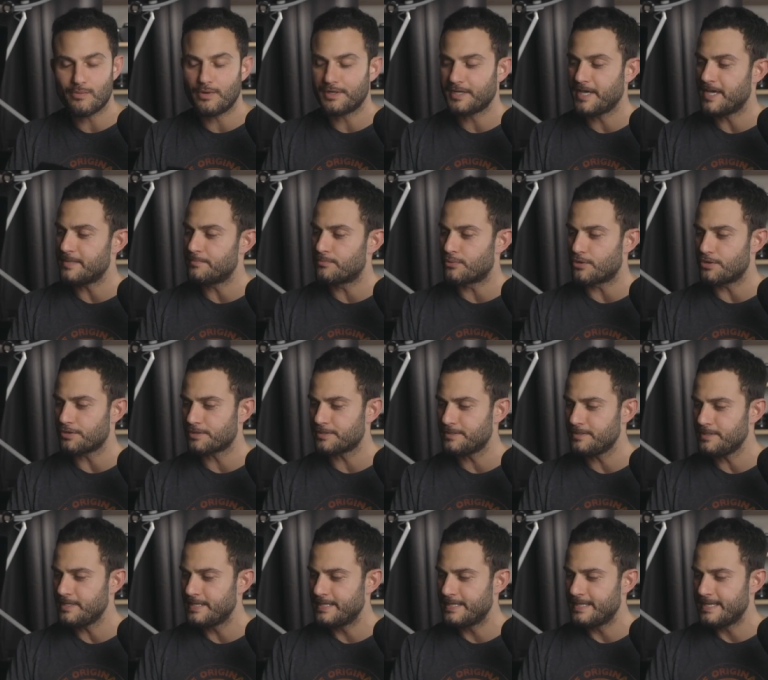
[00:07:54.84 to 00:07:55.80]
one, had
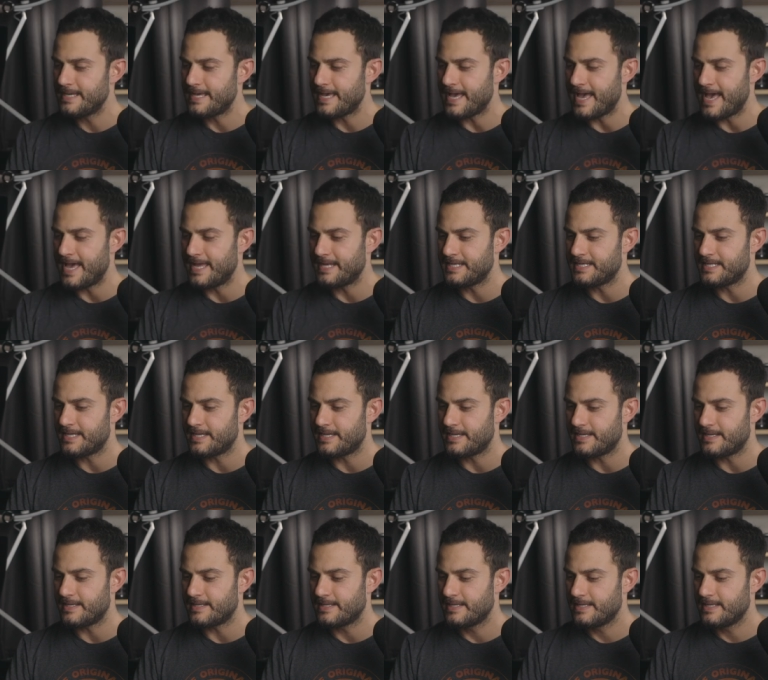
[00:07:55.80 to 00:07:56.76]
broken, and
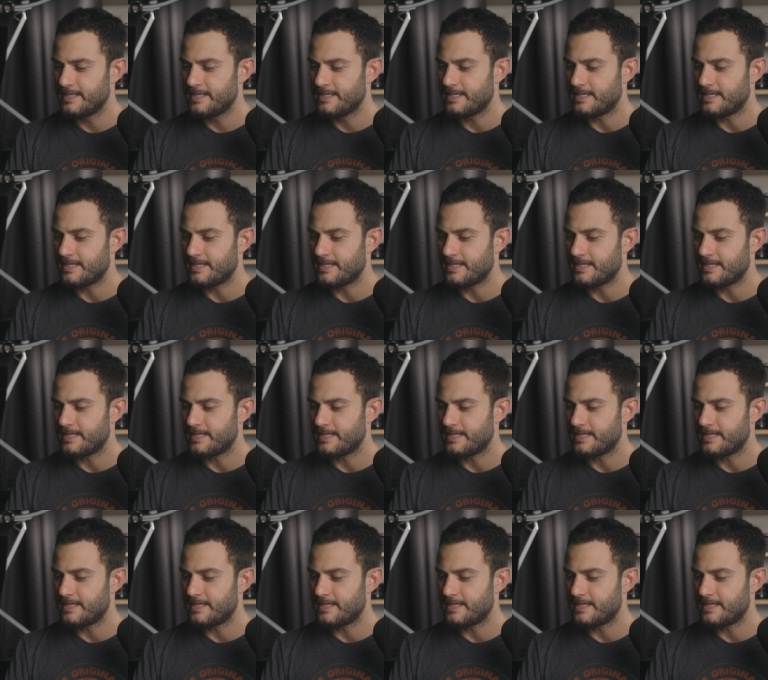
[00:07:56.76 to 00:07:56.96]
I